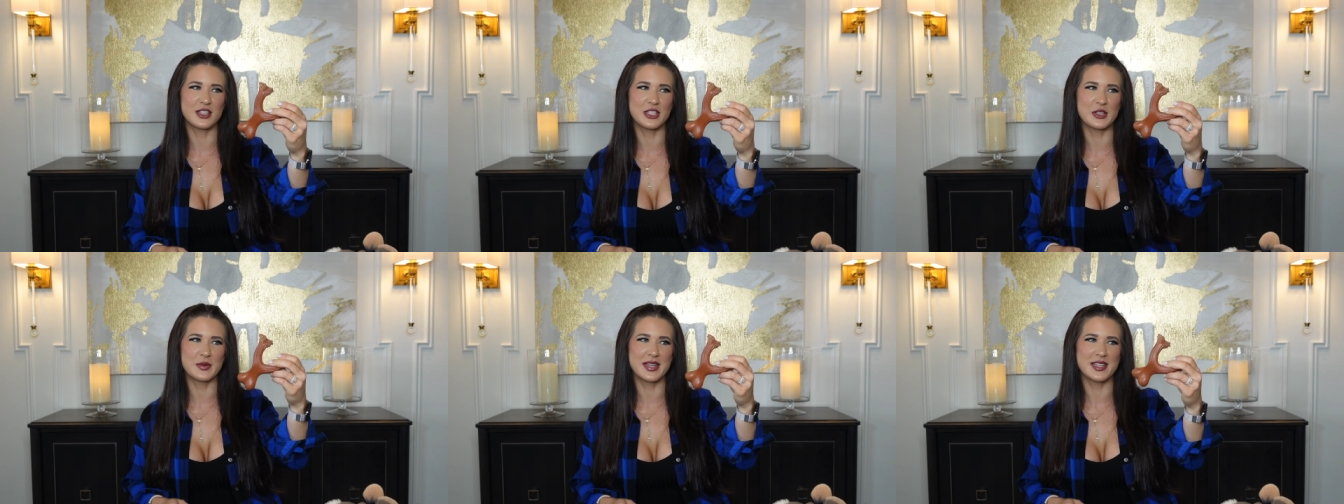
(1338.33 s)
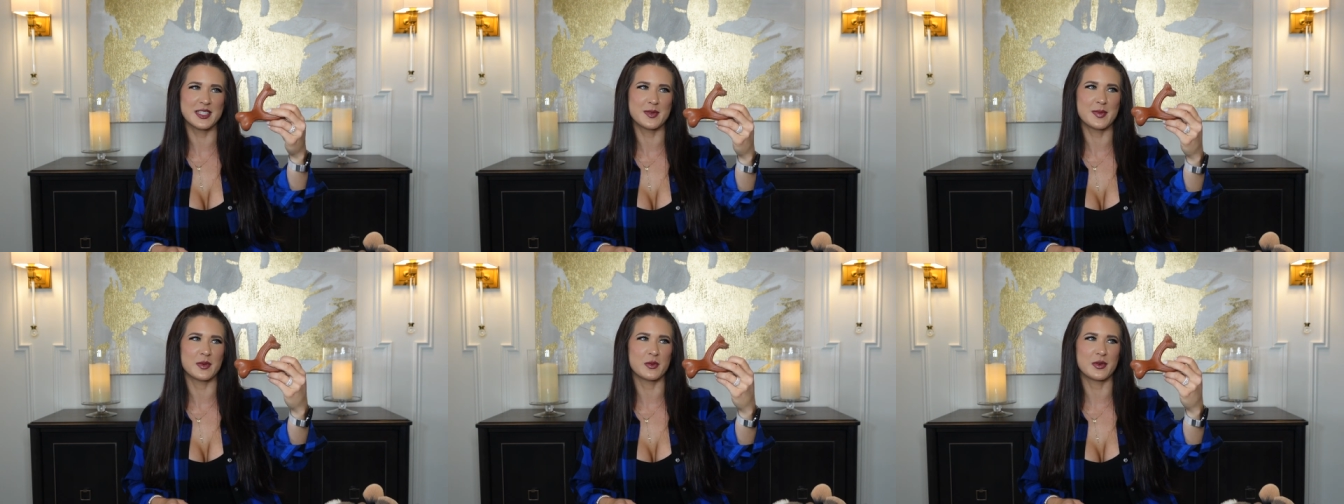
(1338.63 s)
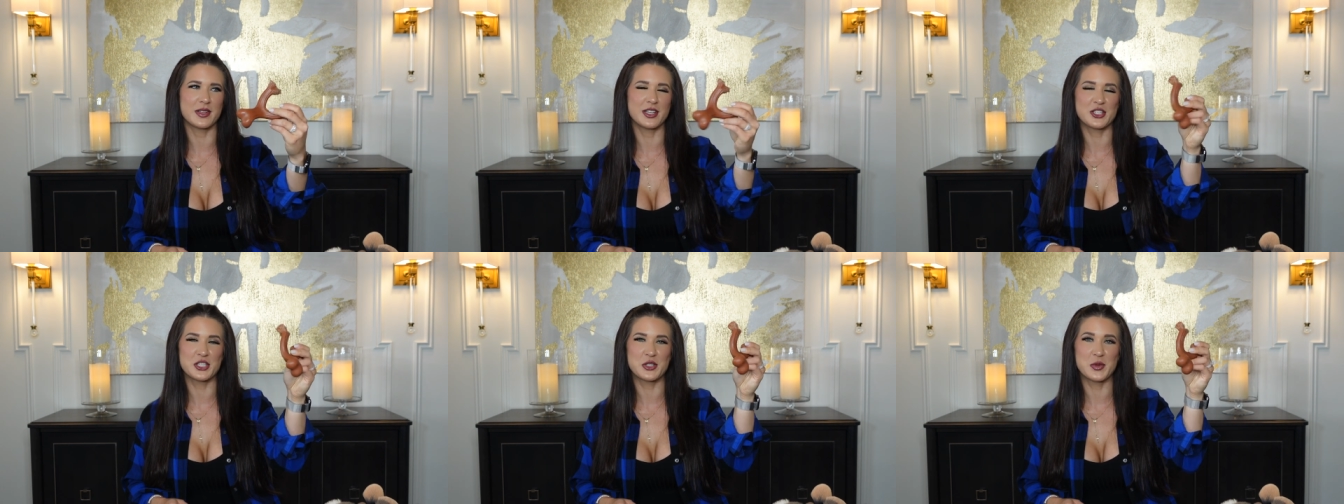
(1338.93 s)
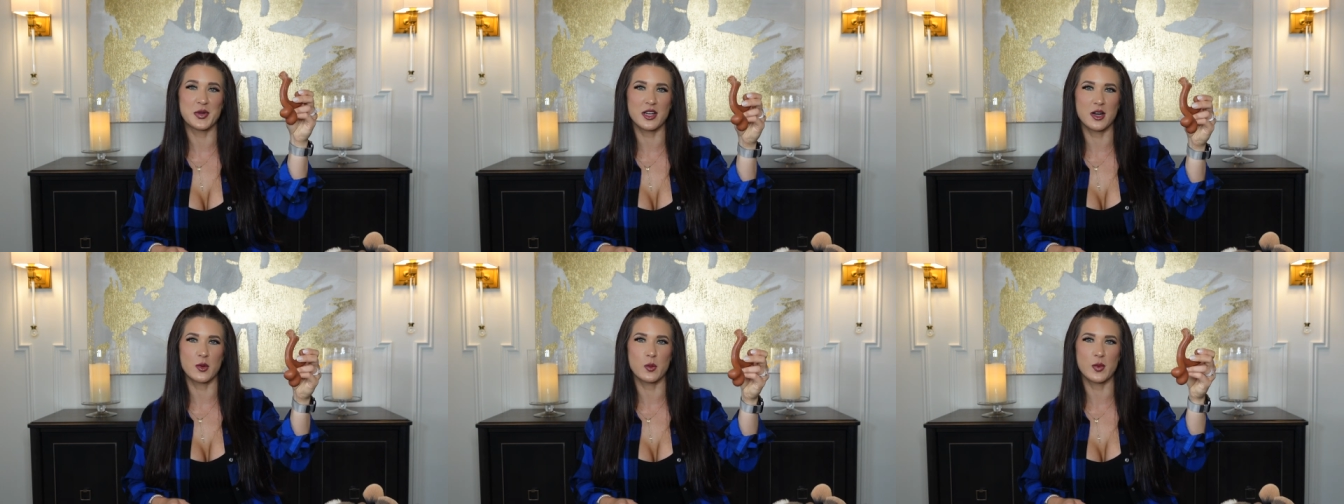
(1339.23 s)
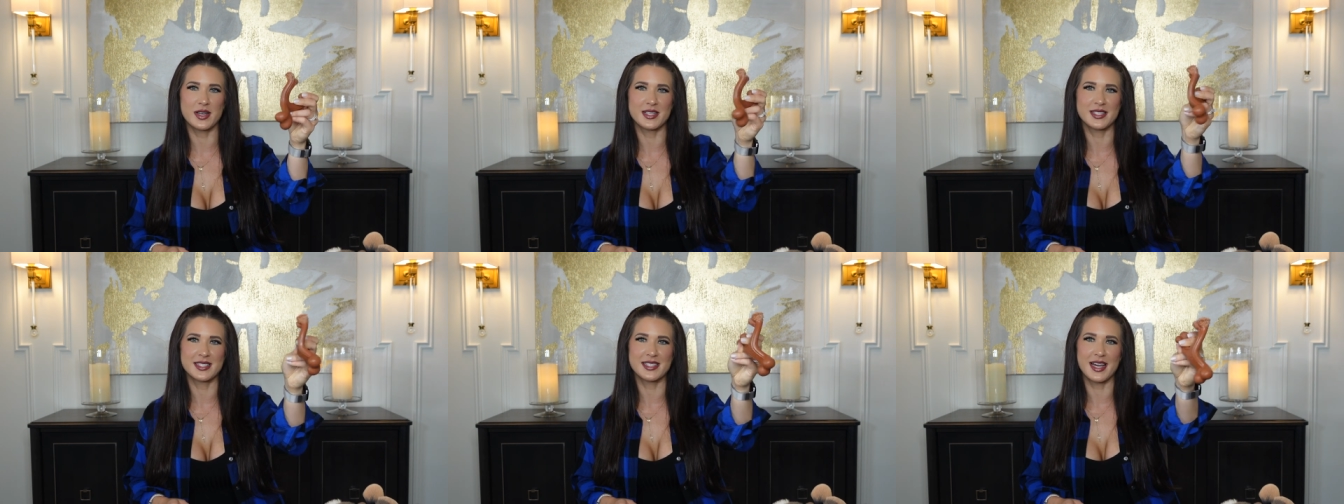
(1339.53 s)
Louis has been really chewing on
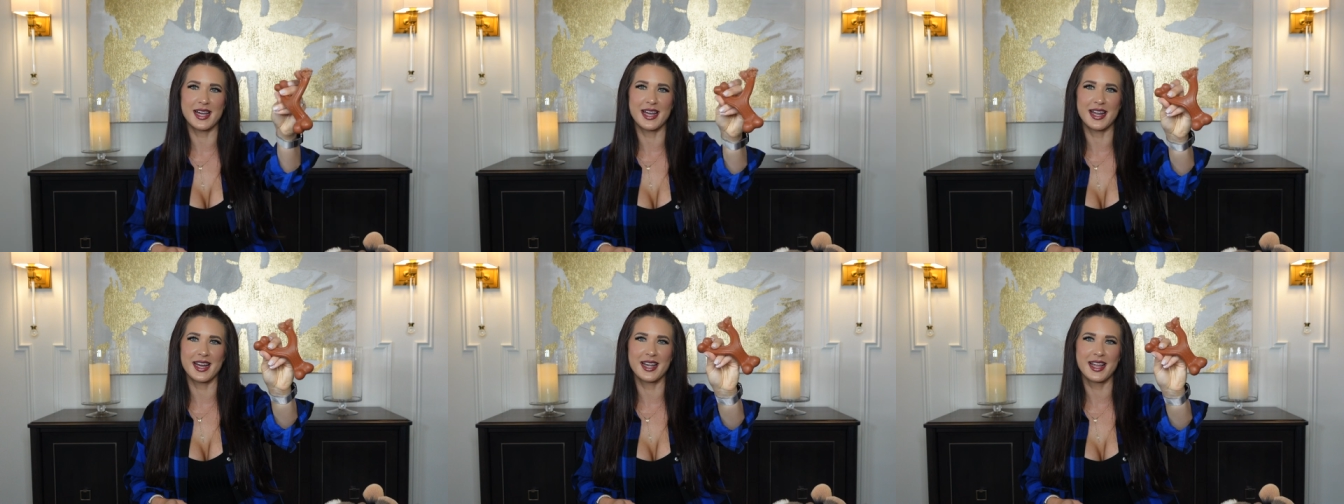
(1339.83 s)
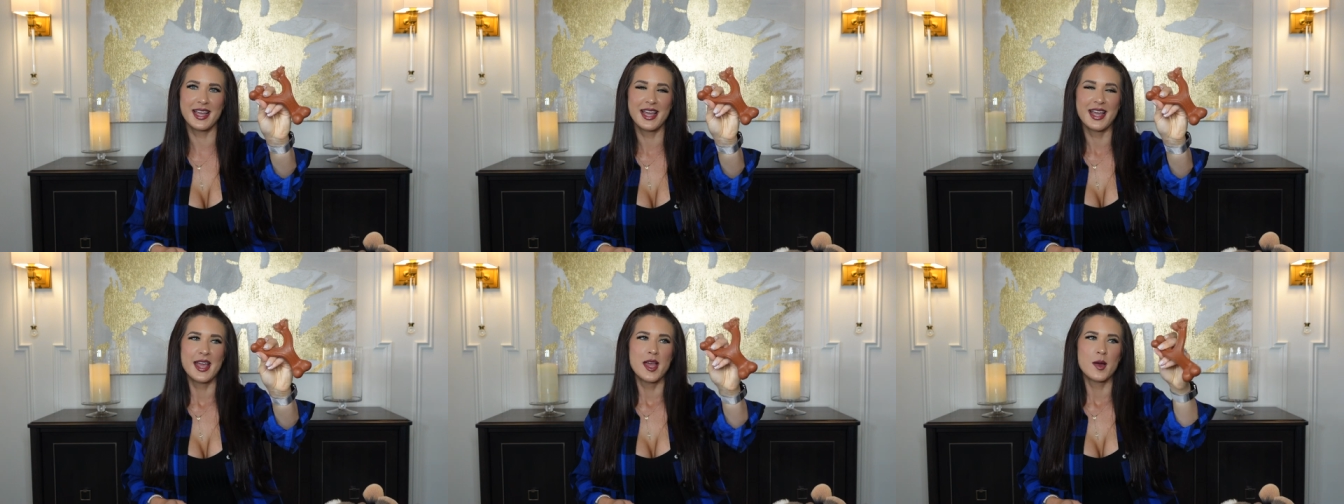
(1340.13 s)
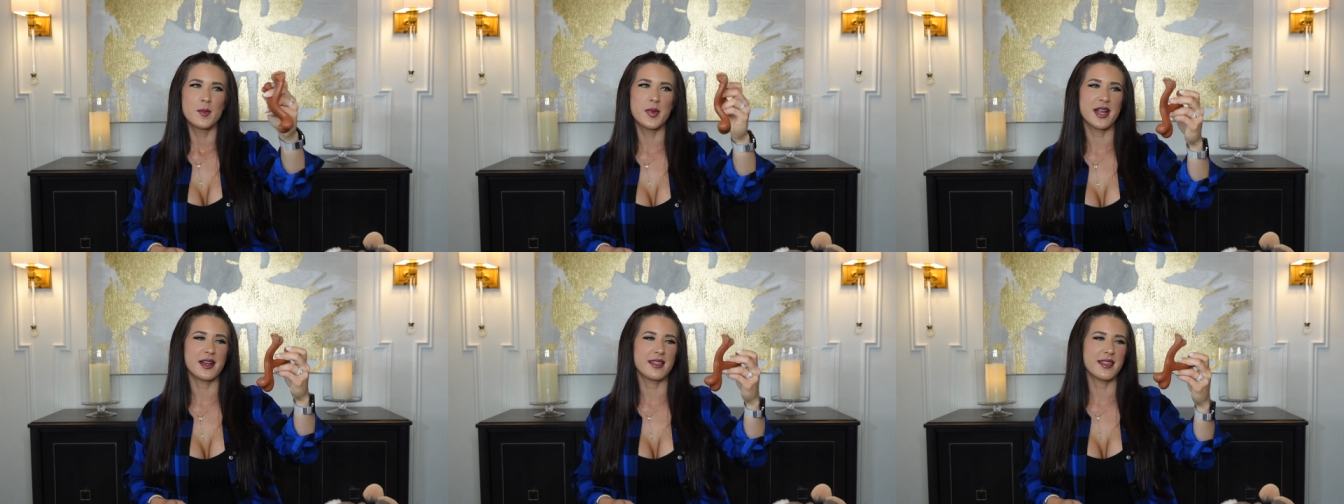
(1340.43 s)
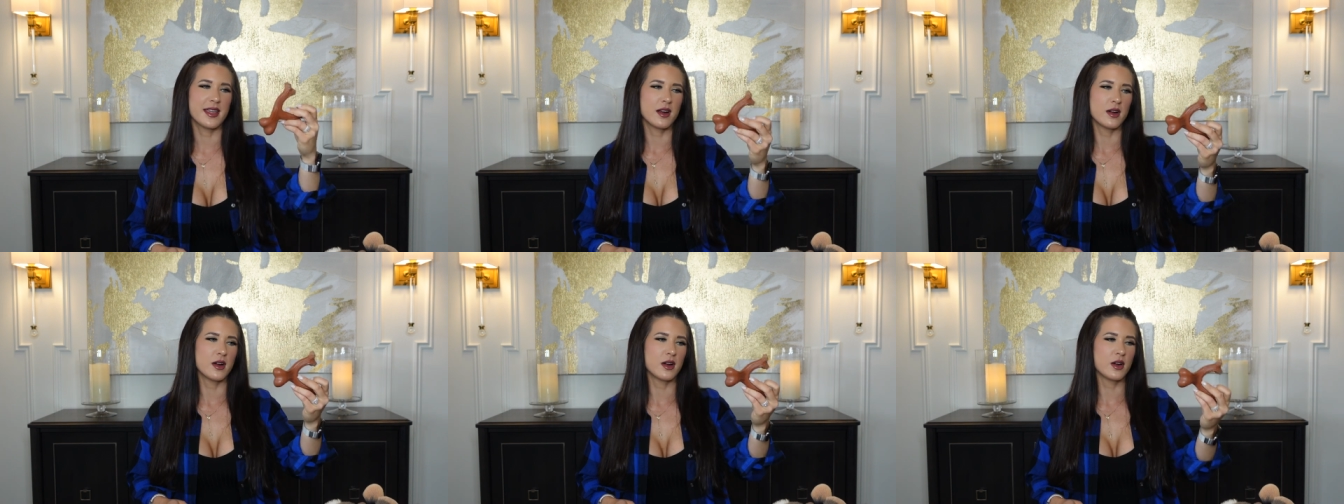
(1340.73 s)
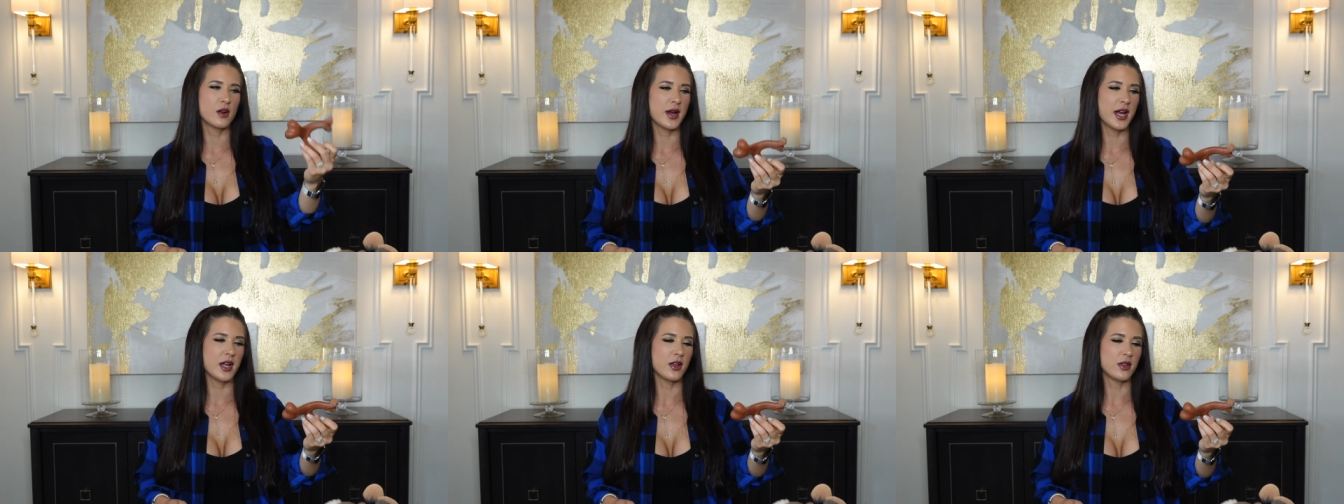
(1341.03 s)
one side, but they are a
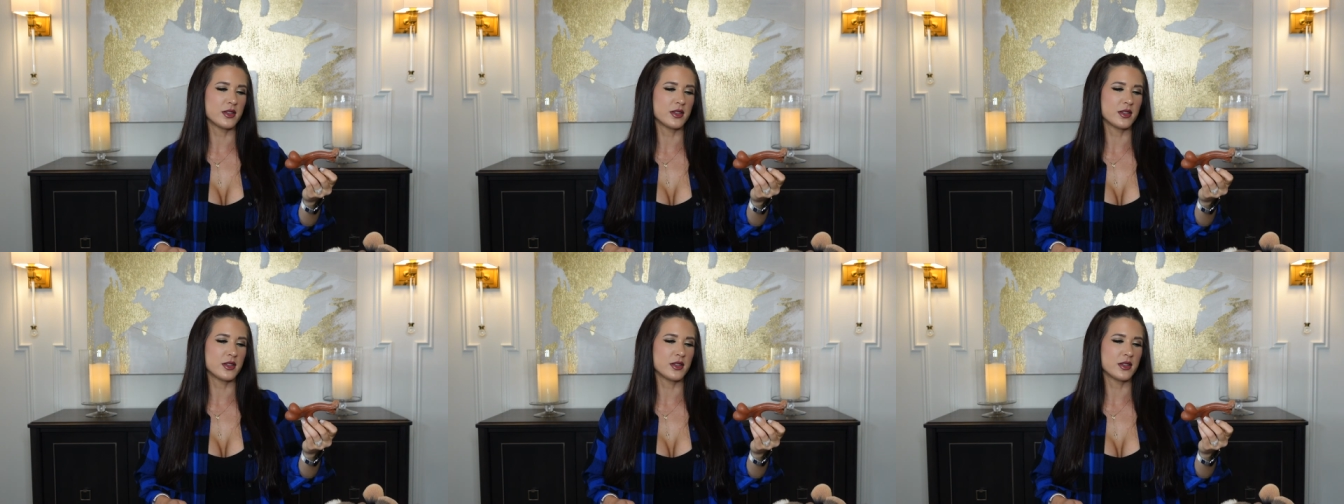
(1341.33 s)
great